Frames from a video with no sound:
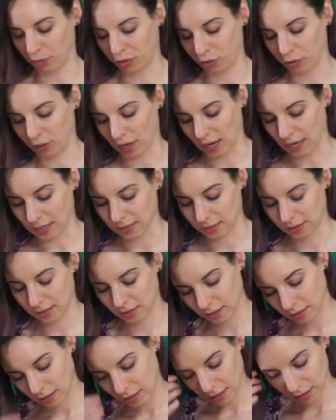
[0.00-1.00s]
with you
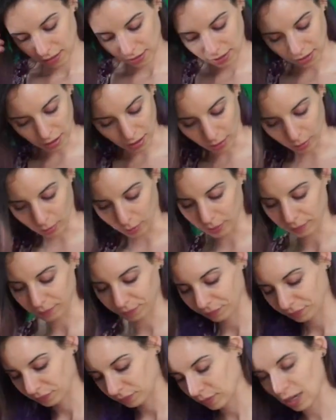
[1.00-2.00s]
guys,
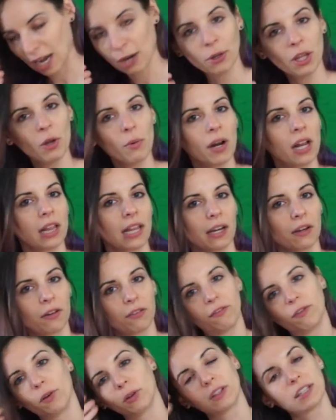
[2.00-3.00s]
so I really want to like
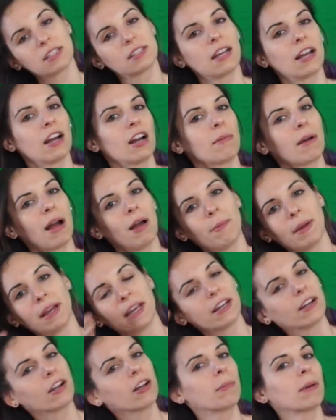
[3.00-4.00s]
fold this hair behind my
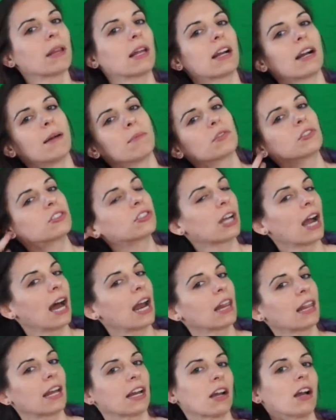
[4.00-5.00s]
ear, but like I'm
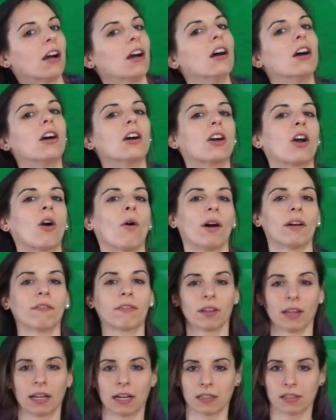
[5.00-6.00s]
kind of like going
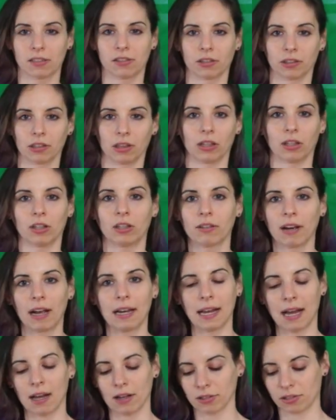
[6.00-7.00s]
for like a certain look right
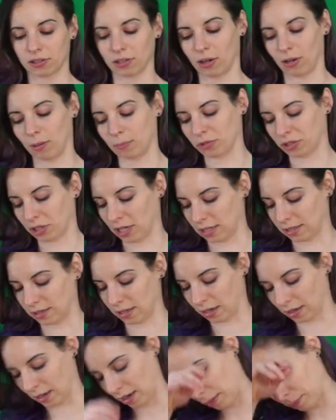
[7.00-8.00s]
now, so I'm just gonna
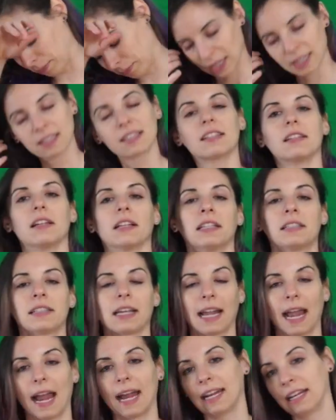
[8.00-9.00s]
suck it up. It's
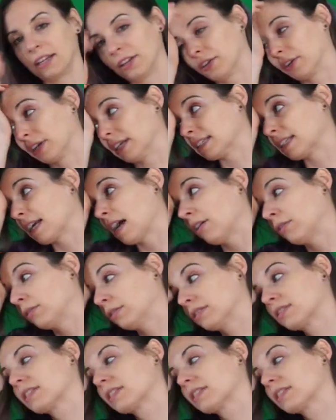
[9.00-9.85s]
like 80 degrees out.